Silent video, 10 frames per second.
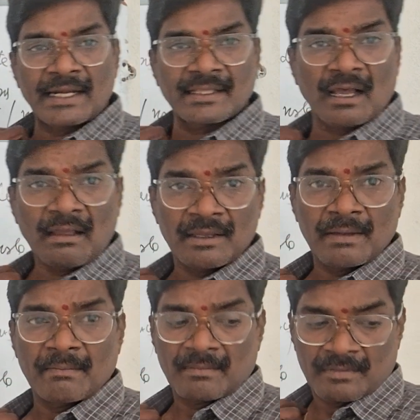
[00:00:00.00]
and the
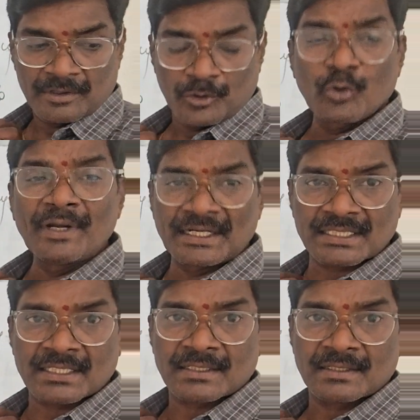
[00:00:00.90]

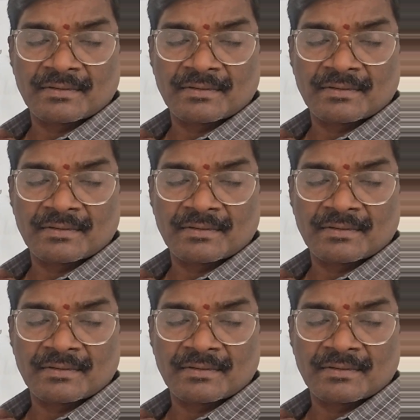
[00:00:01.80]
units